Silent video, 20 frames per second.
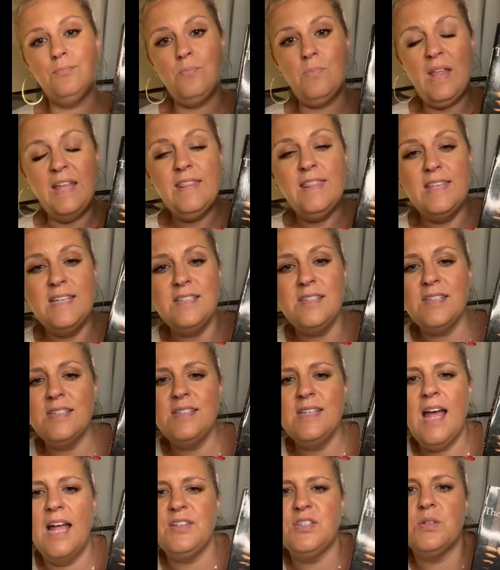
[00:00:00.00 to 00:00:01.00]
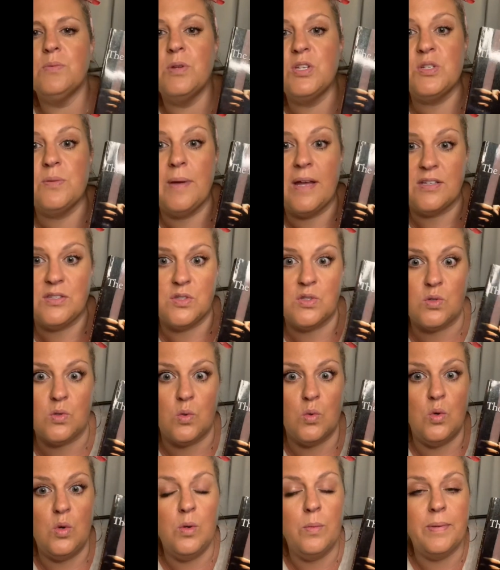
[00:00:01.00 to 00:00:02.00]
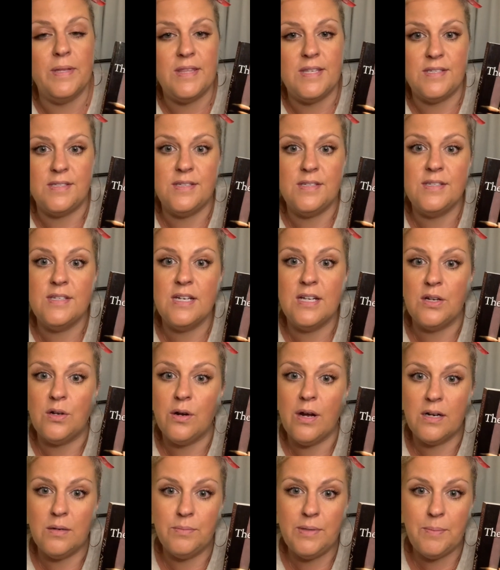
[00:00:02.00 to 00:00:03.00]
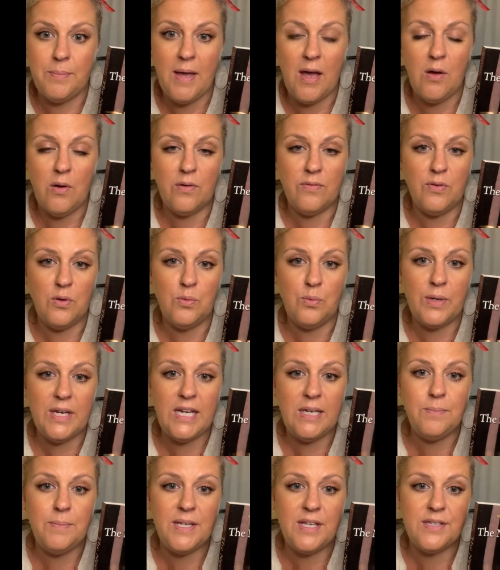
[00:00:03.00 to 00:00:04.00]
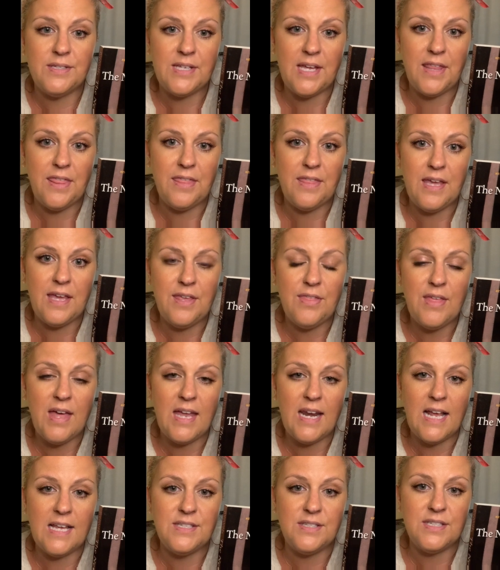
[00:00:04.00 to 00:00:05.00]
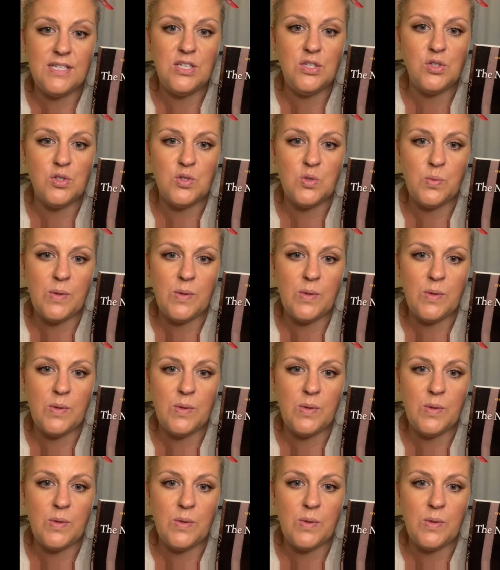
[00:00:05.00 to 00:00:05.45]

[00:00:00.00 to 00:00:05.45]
This is not so much about school, but this is an incredibly powerful read because I think that as teachers,